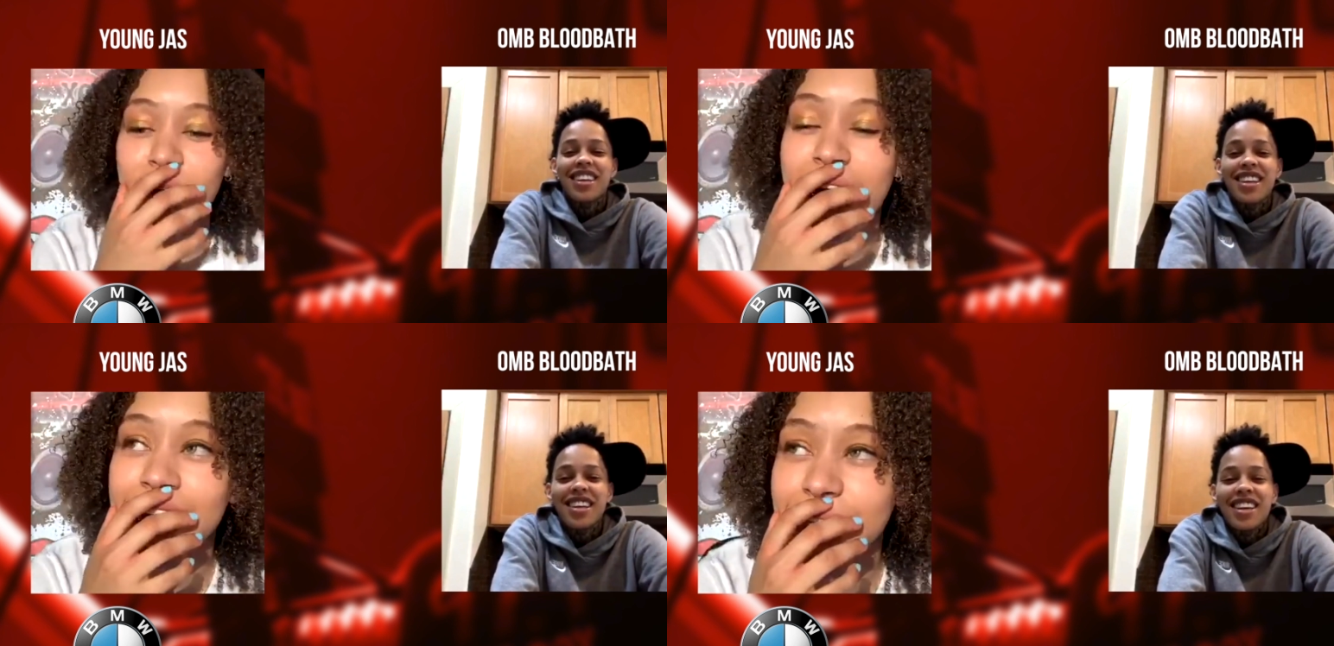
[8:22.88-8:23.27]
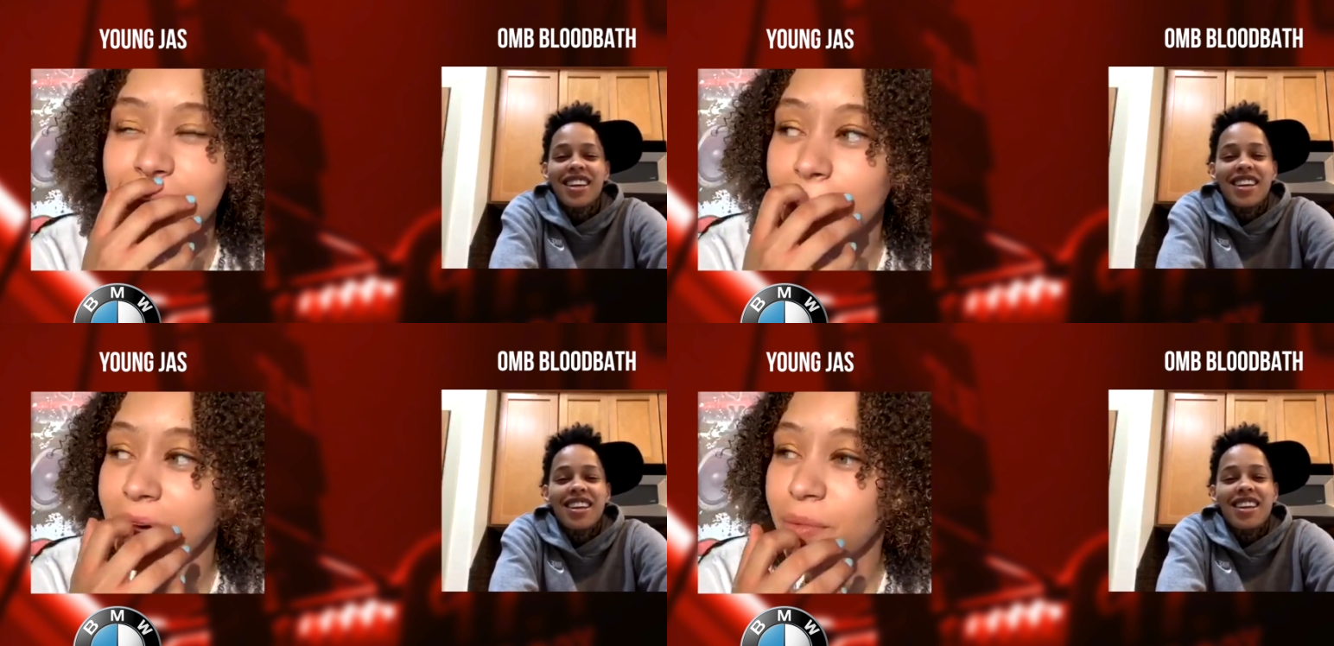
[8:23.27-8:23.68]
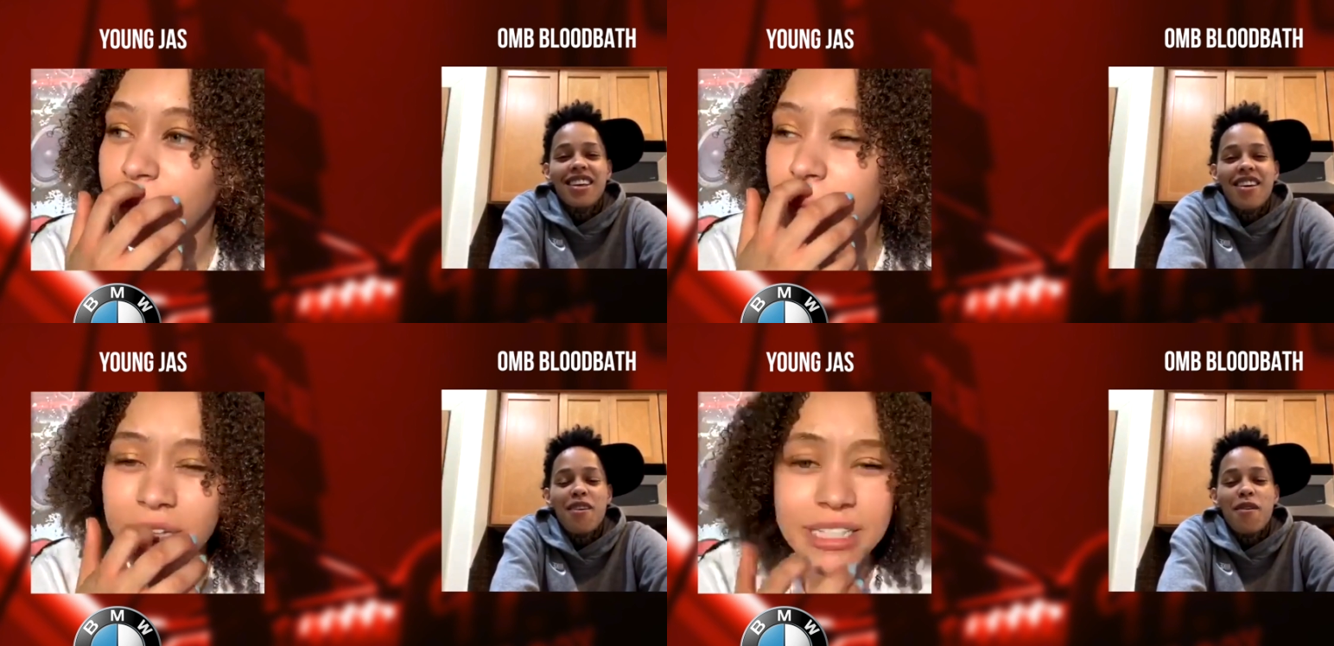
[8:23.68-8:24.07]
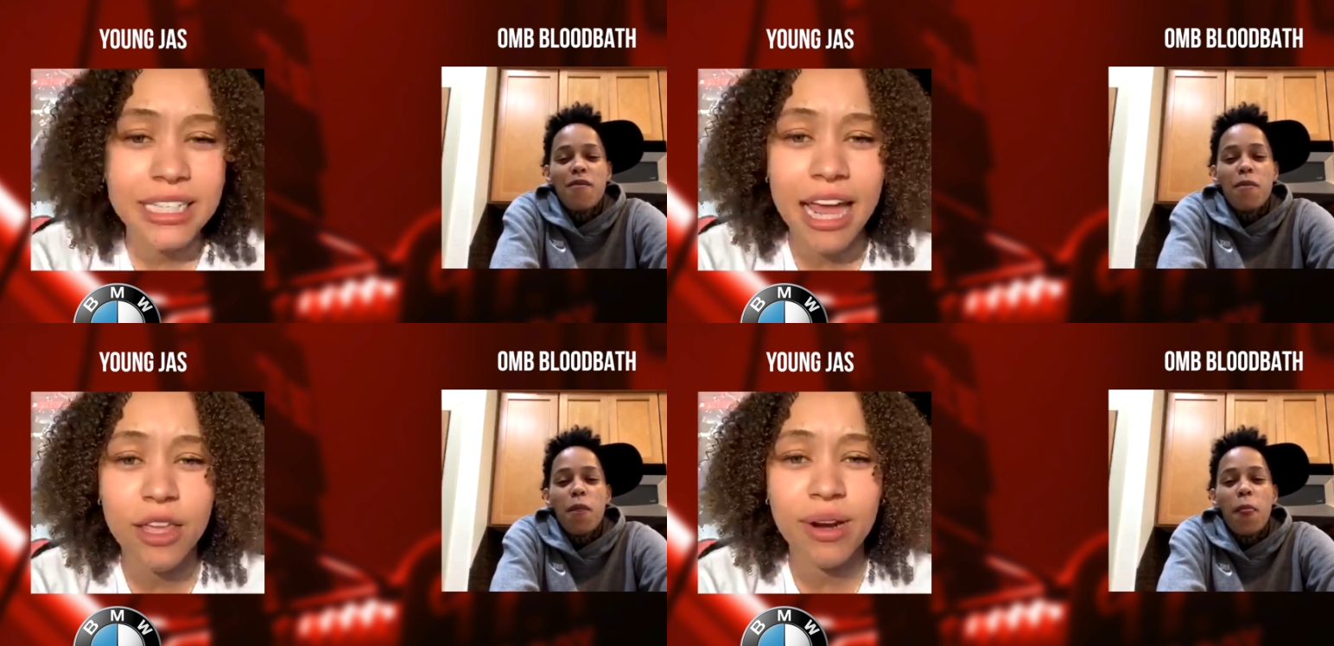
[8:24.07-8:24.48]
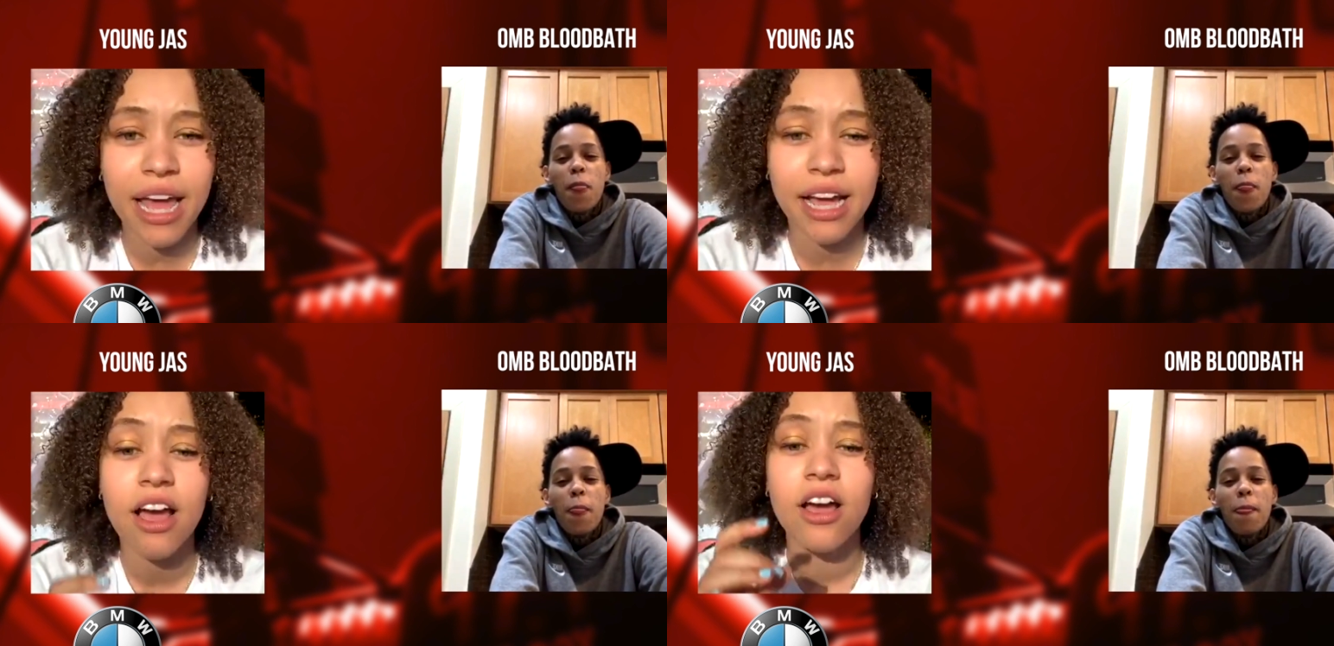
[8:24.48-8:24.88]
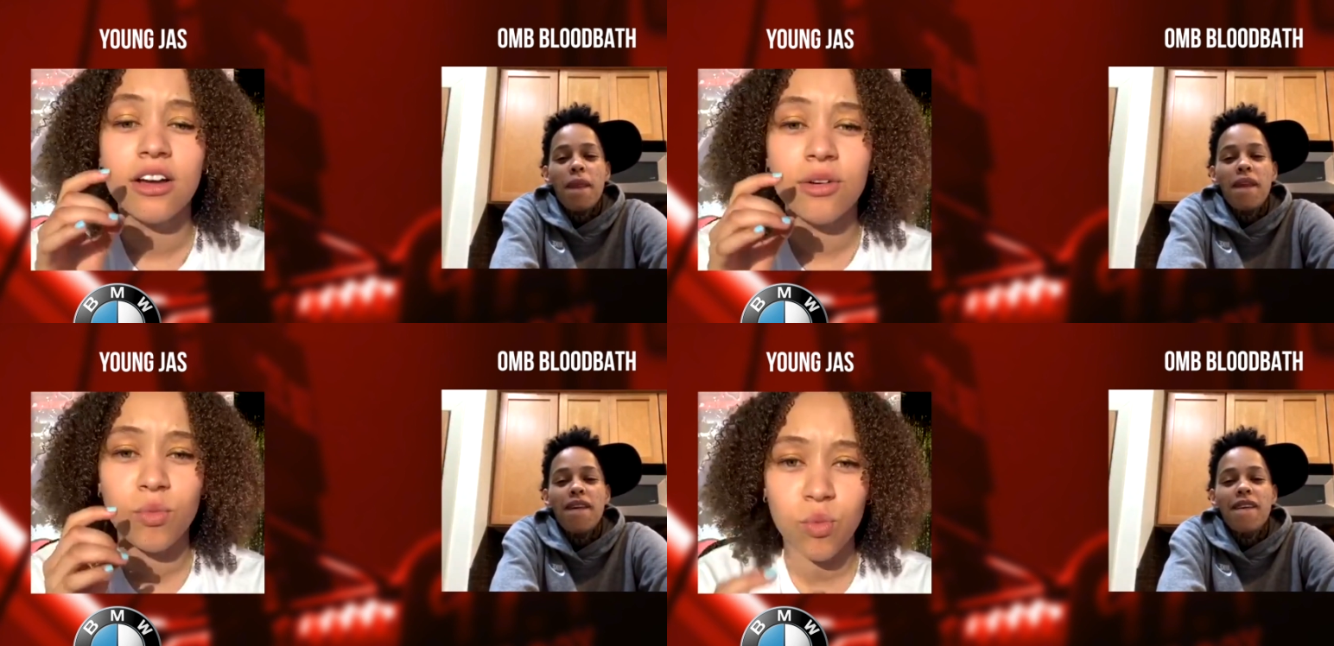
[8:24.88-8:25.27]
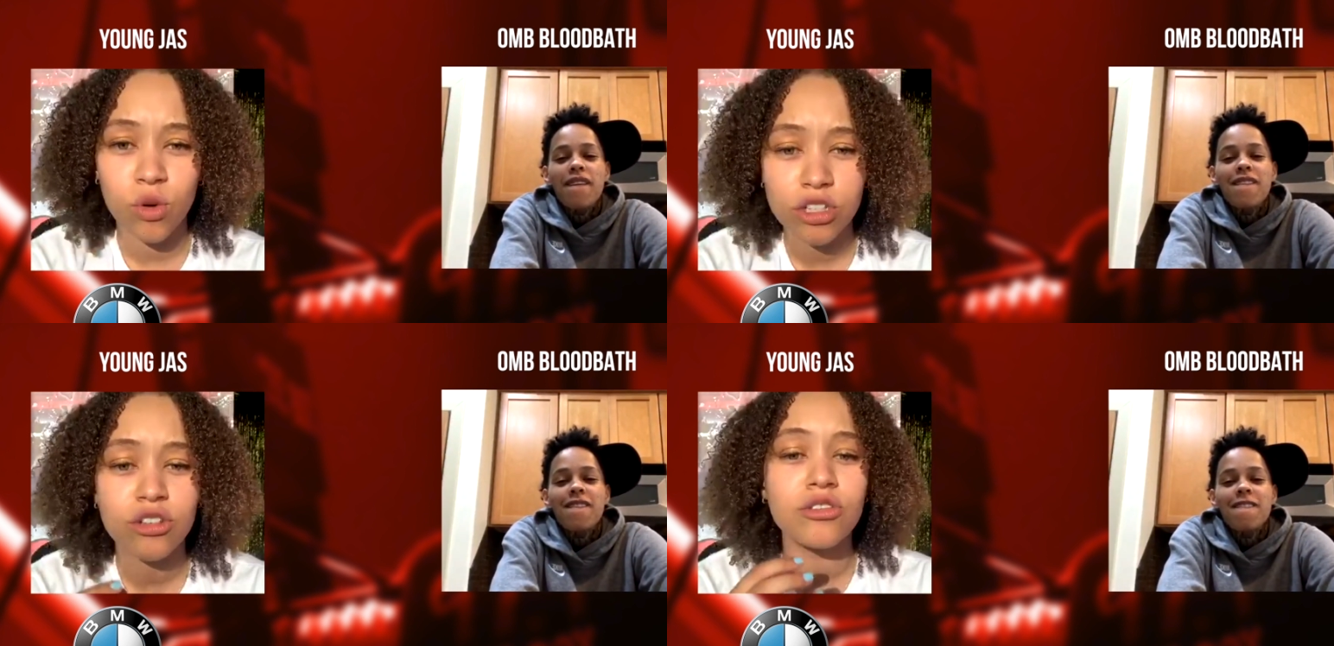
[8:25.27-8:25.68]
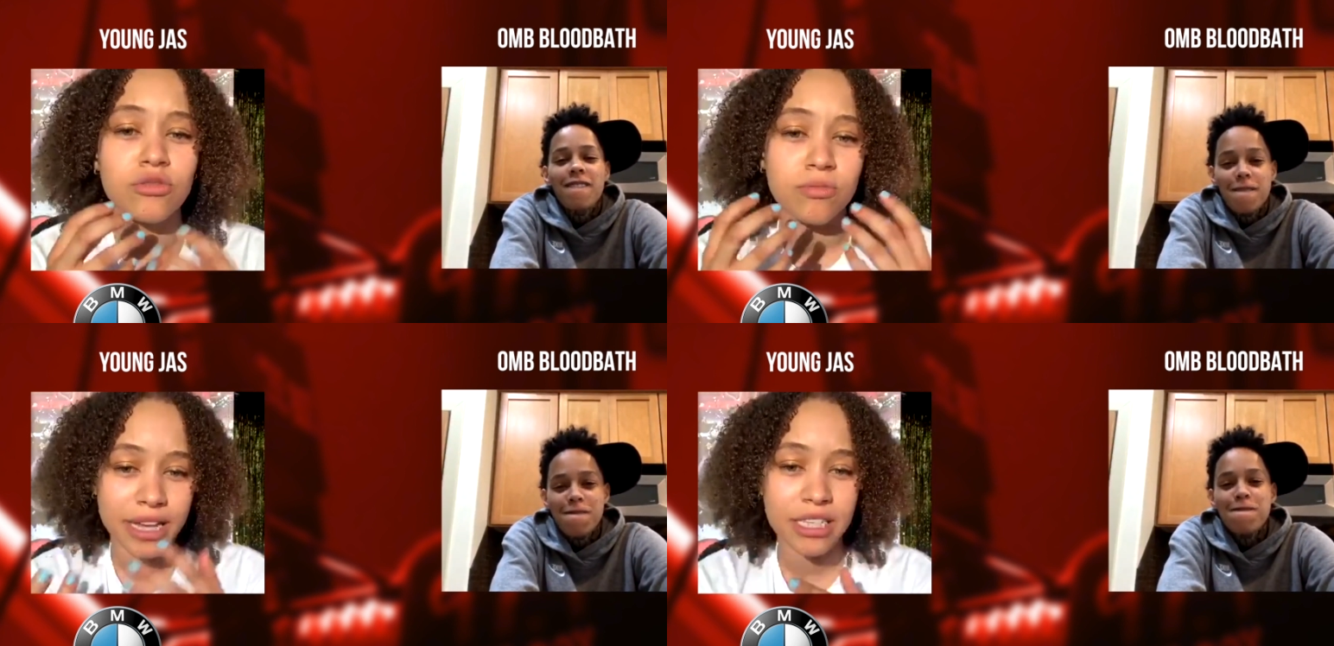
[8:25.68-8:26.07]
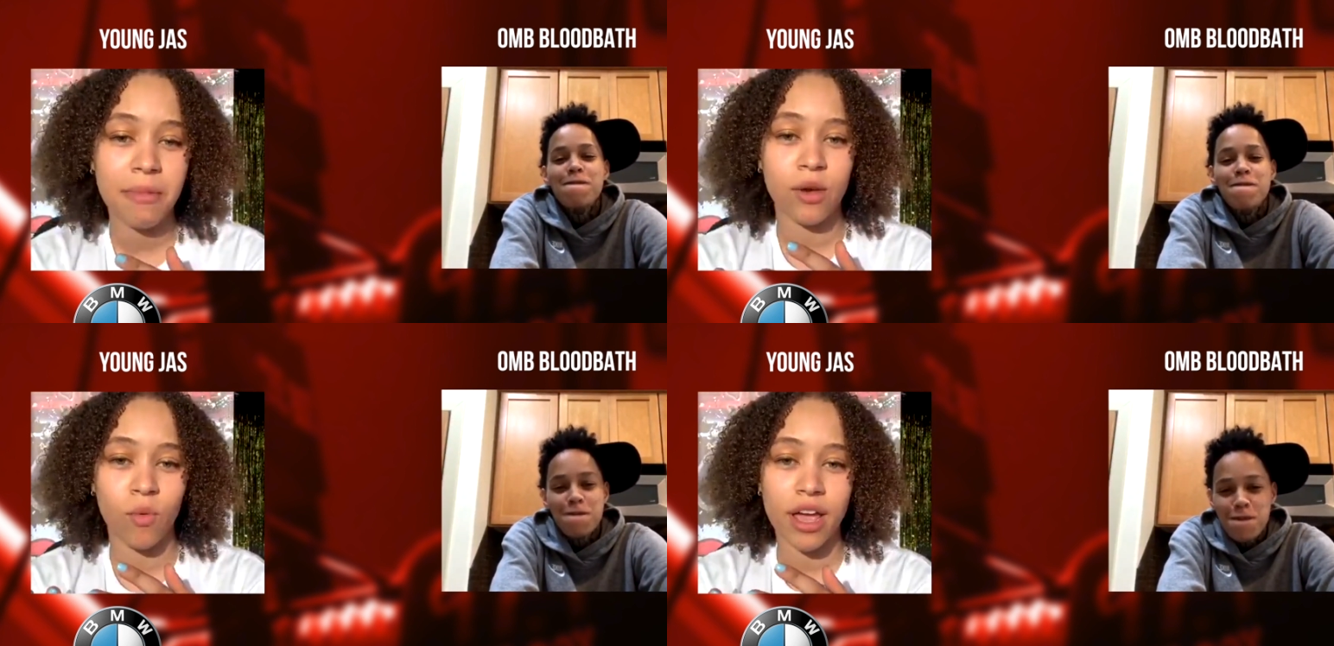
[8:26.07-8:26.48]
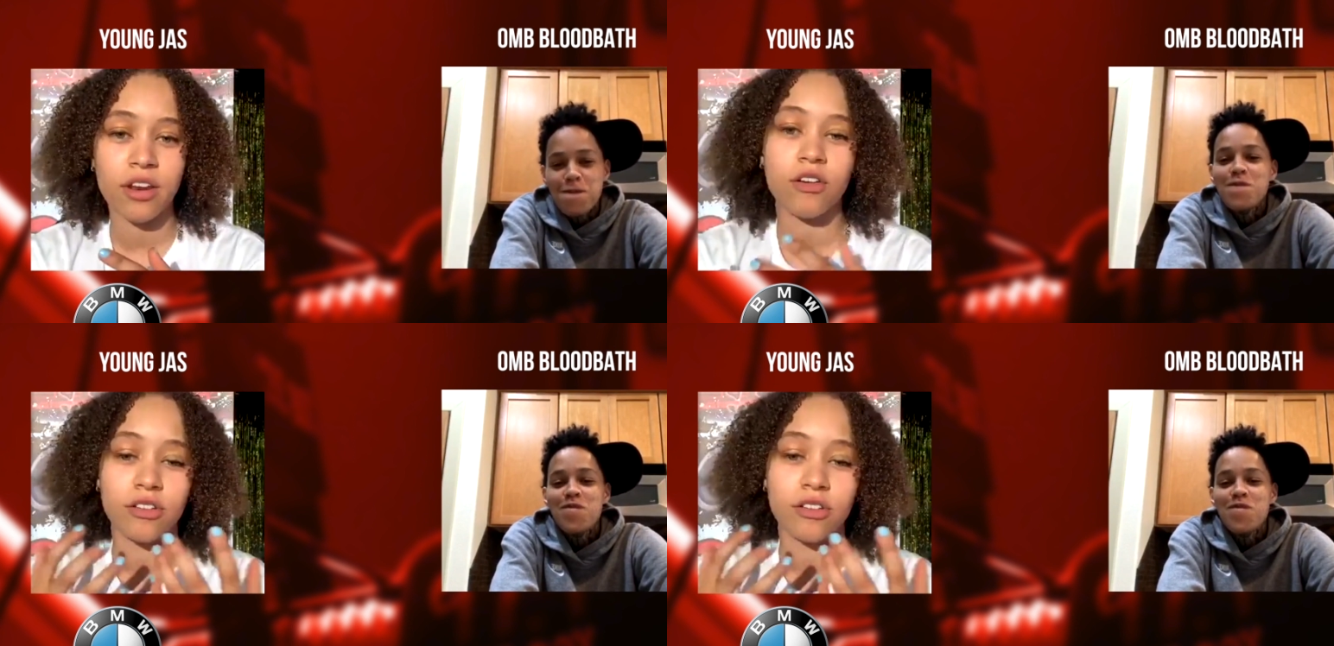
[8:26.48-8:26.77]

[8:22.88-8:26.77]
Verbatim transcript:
Speaker 1: asked, uh, what was it today? You were like, do you make somebody wait or do you